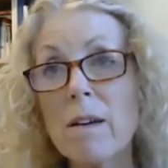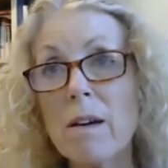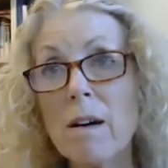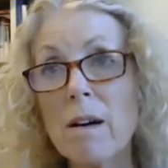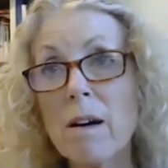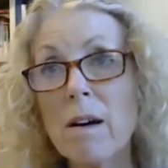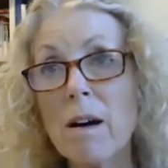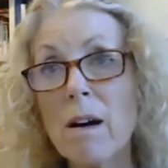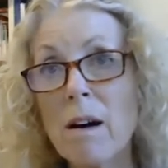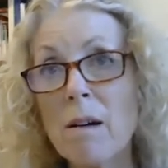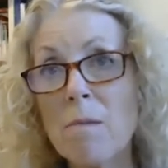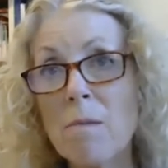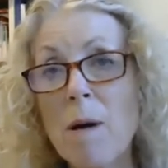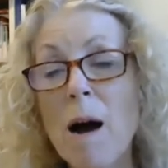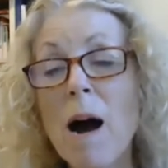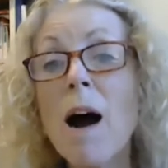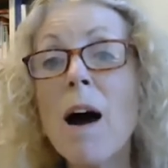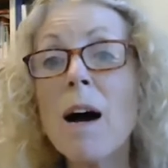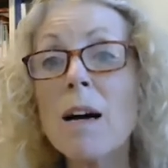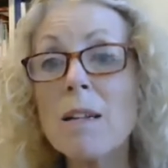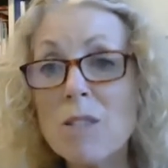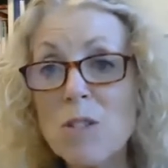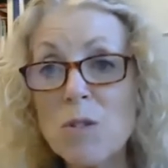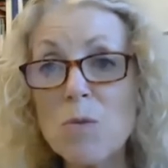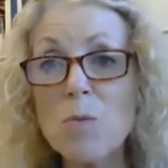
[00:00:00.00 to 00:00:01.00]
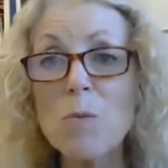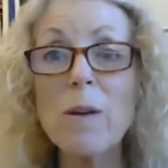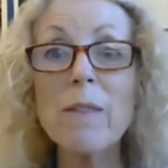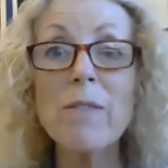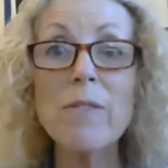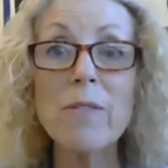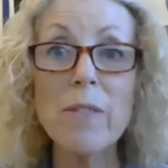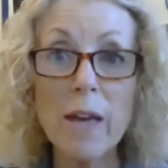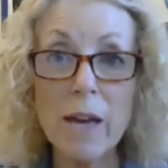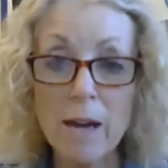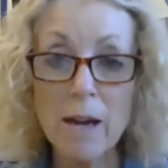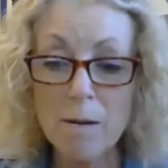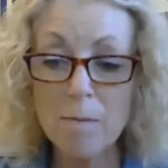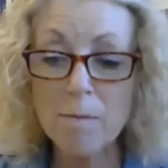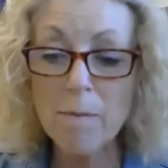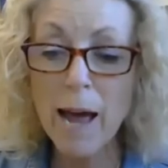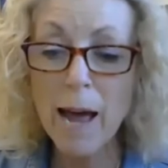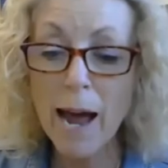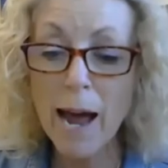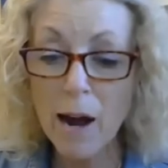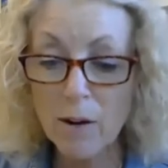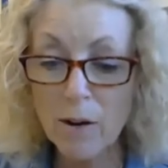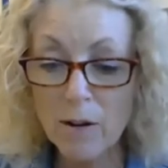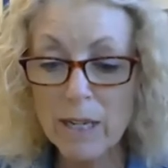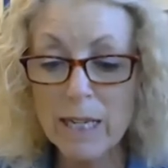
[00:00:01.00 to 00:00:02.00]
us, with them,
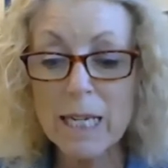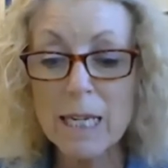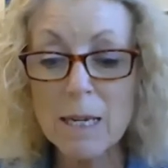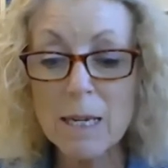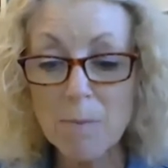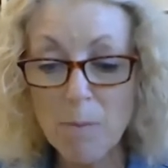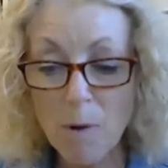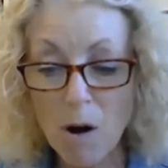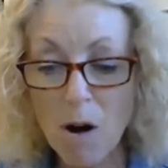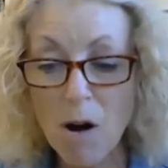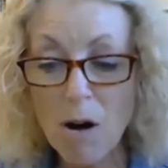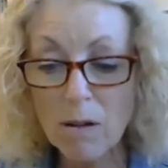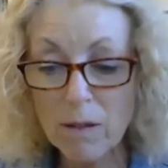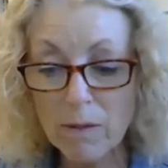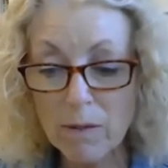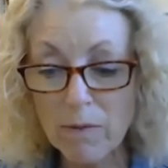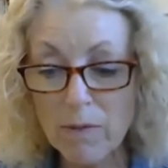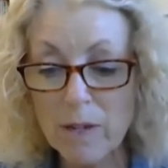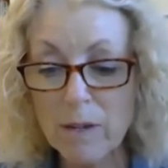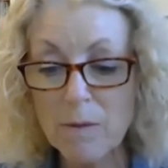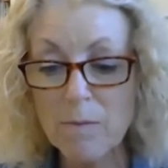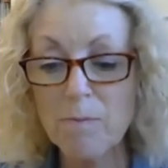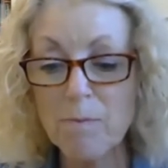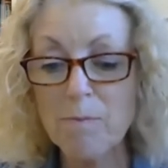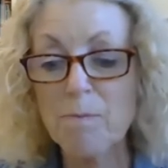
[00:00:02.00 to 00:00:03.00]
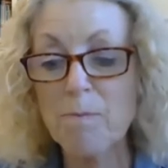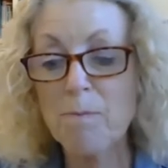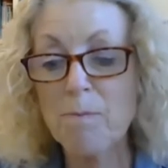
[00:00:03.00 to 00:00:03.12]
how to keep all of the